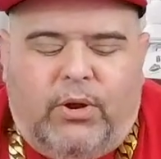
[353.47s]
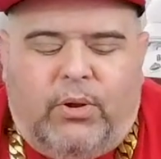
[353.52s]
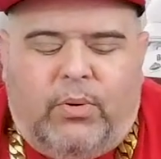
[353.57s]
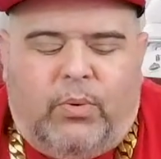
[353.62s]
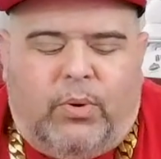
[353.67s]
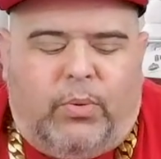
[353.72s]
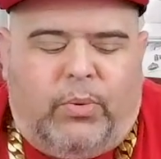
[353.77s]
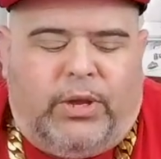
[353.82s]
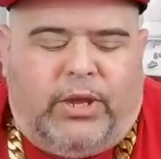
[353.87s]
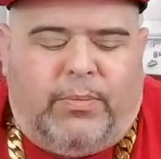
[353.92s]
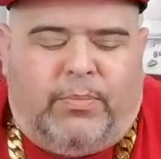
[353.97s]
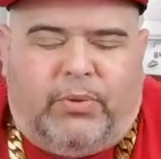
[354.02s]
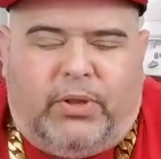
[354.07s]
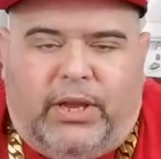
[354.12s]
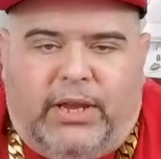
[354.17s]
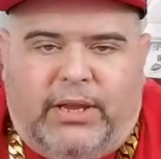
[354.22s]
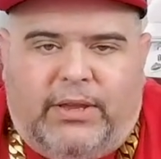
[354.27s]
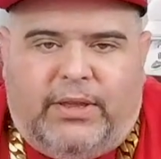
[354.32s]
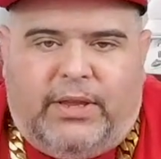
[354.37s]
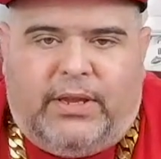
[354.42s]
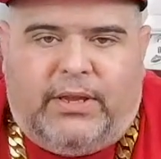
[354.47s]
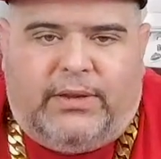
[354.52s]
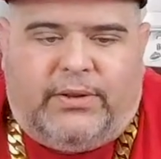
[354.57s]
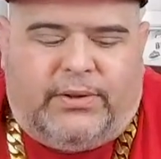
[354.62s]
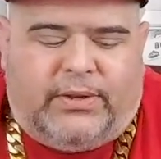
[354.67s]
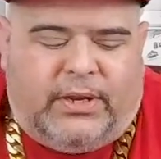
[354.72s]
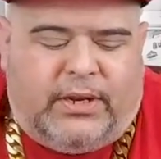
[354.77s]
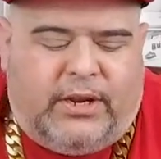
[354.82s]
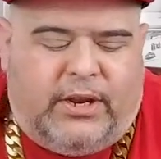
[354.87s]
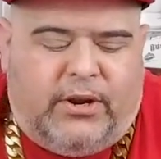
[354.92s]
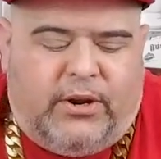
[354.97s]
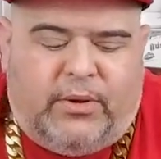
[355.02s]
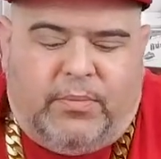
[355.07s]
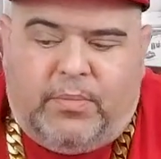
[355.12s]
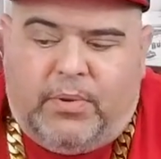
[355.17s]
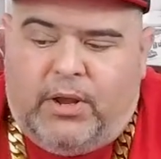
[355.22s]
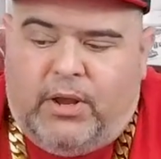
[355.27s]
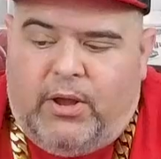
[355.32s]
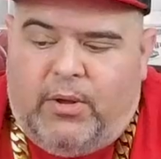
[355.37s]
where we can play these and hear them.